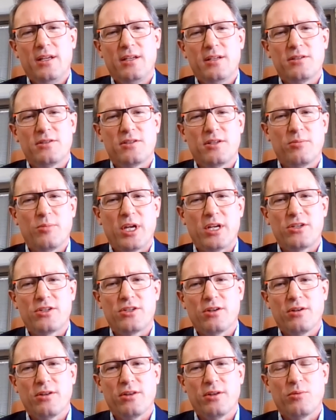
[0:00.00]
is to make
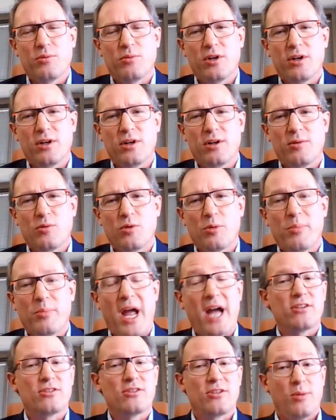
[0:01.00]
sure that we're we're
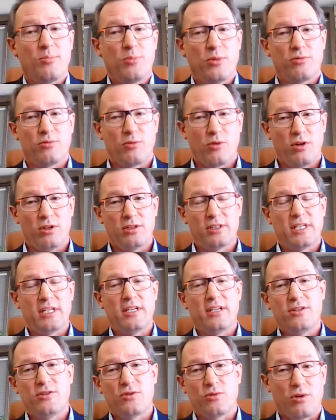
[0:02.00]
backstopped with
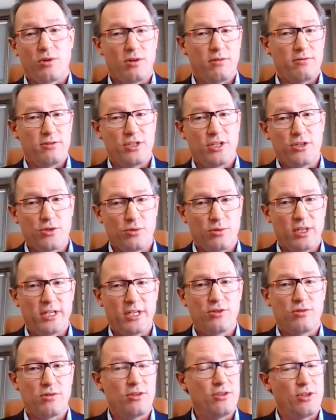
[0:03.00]
royalties or residual
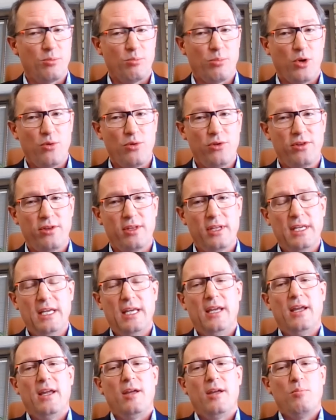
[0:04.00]
interest or both,
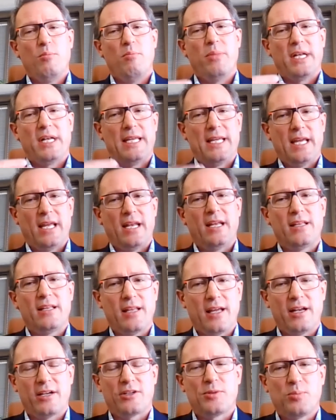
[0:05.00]
but getting
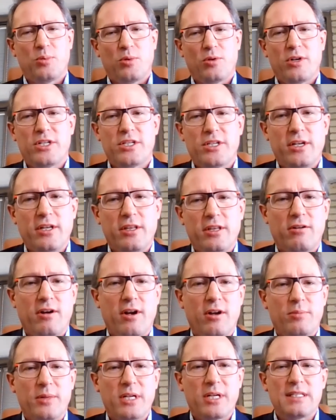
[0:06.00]
that exploration into the
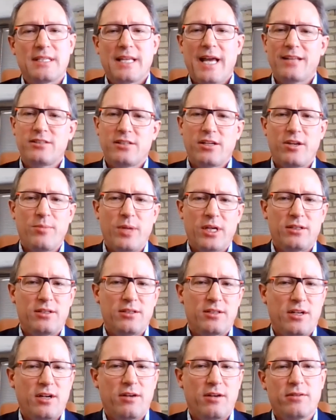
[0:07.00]
ground, because that's how you make
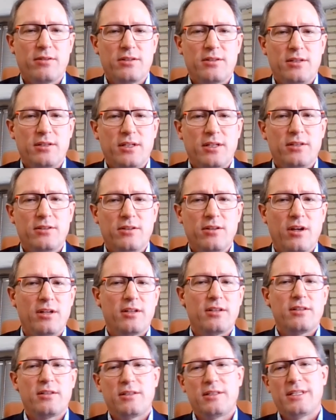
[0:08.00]
discoveries. It's not
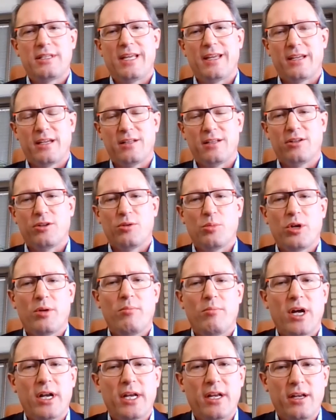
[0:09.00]
taking a little bit of
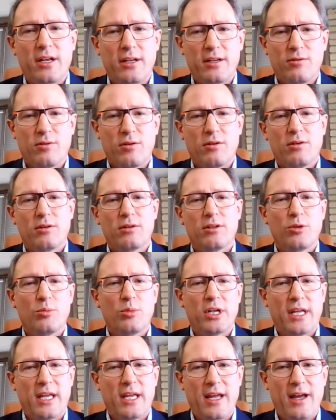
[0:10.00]
money or, or a little
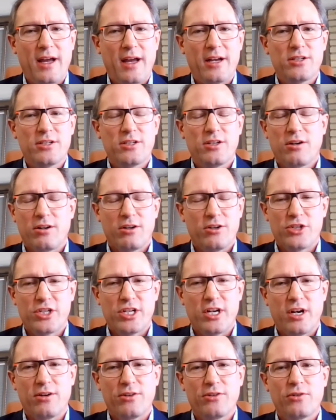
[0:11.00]
bit of cash or, or
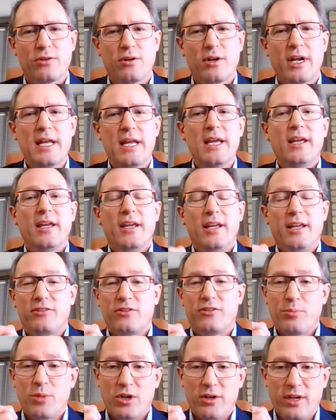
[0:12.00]
shares, sorry. It's
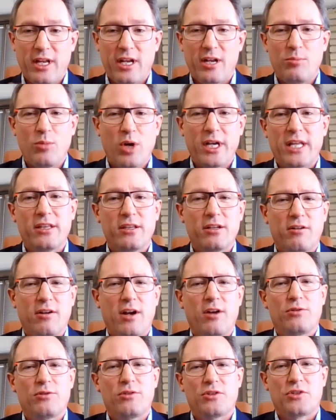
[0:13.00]
about getting money in the
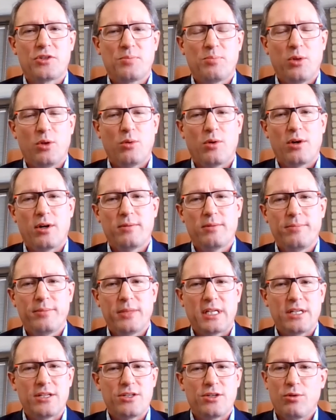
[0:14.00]
ground to explore,
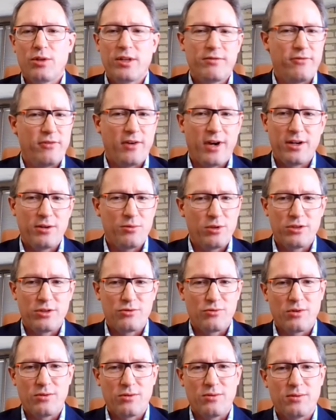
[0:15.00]
because you only find it with a
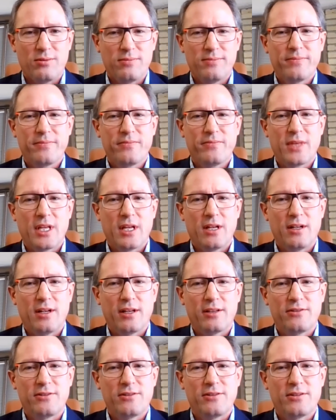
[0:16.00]
drill hole. And
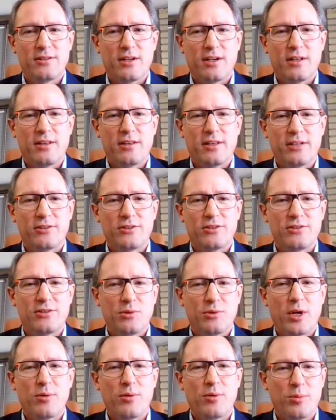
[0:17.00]
that's uh, that's the
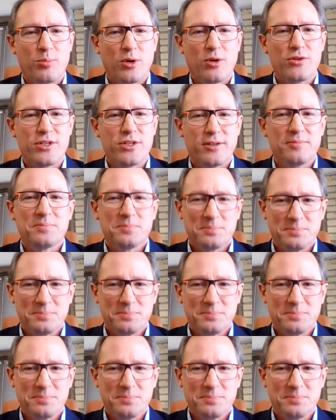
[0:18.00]
way we approach it.